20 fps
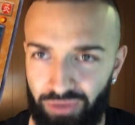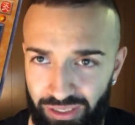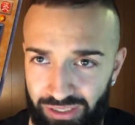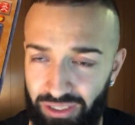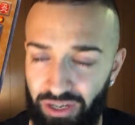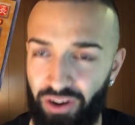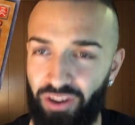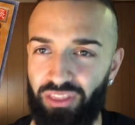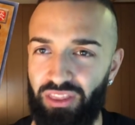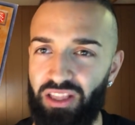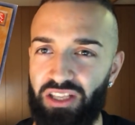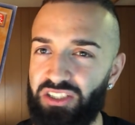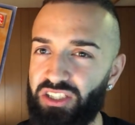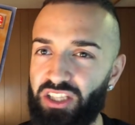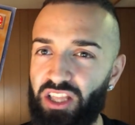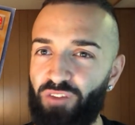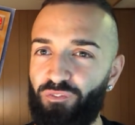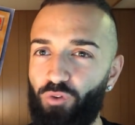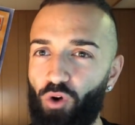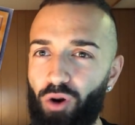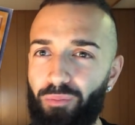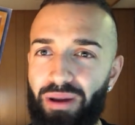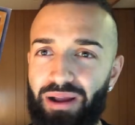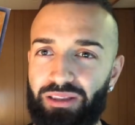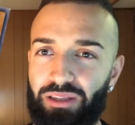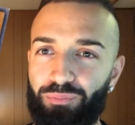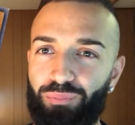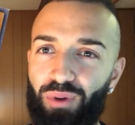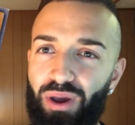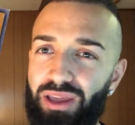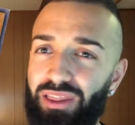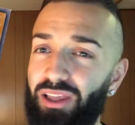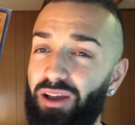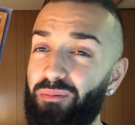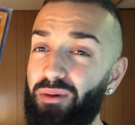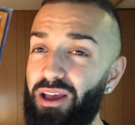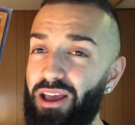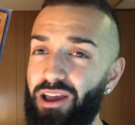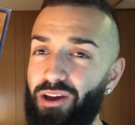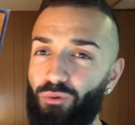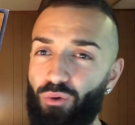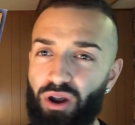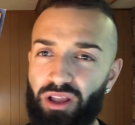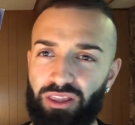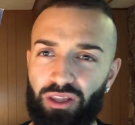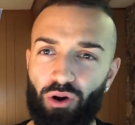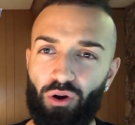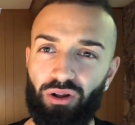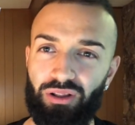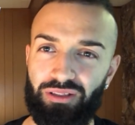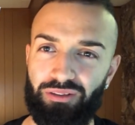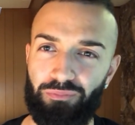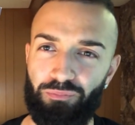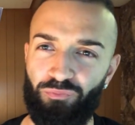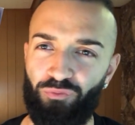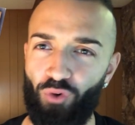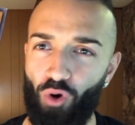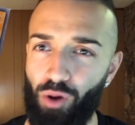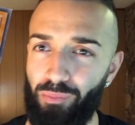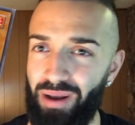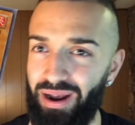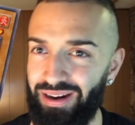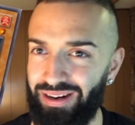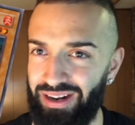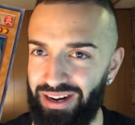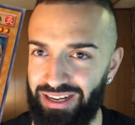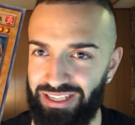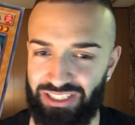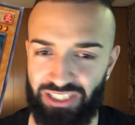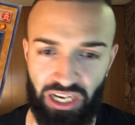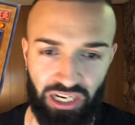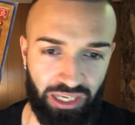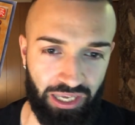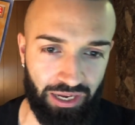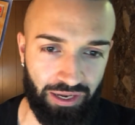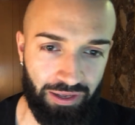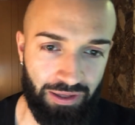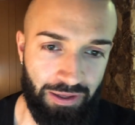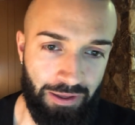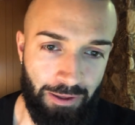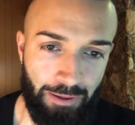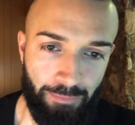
Like this is the format to play them with the whole format kind of sucking.